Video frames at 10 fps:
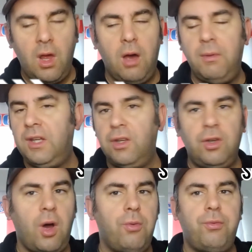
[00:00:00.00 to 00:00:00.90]
and we can
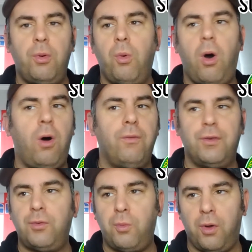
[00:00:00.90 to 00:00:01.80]
go through all the
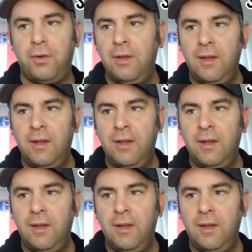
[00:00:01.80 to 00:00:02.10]
squad.